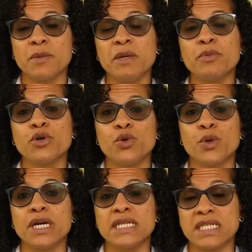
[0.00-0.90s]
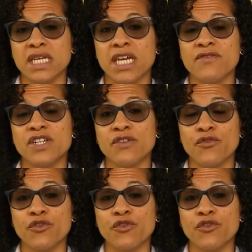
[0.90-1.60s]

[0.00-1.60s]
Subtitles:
the people who were enslaved and